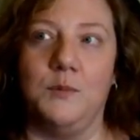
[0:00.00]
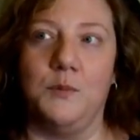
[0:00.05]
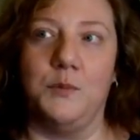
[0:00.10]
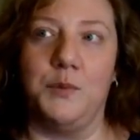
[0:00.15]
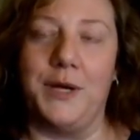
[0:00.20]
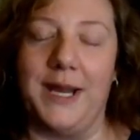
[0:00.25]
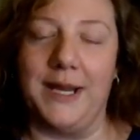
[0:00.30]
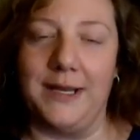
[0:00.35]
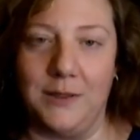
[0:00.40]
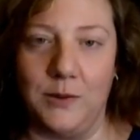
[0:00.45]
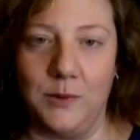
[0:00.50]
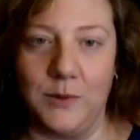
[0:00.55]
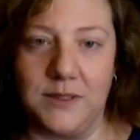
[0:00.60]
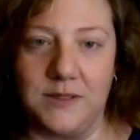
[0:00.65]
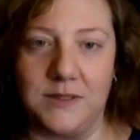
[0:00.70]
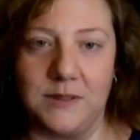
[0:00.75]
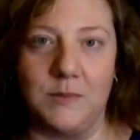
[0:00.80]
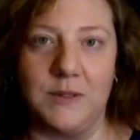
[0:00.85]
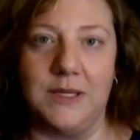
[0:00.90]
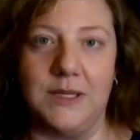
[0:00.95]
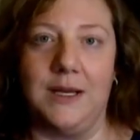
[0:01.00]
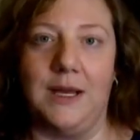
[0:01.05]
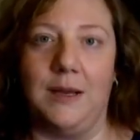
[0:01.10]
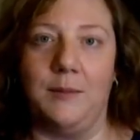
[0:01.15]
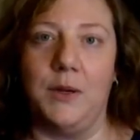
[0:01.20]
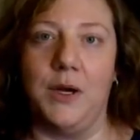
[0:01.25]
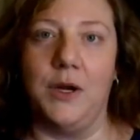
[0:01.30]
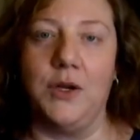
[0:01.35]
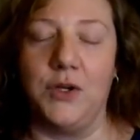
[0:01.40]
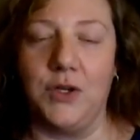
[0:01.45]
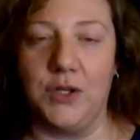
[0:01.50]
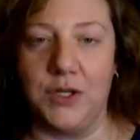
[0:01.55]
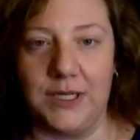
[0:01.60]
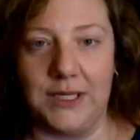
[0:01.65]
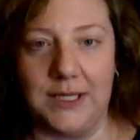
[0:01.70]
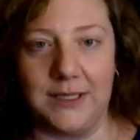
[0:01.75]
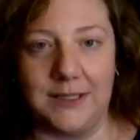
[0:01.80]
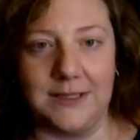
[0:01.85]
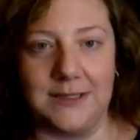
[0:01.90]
brand new at something and I'm not good at it,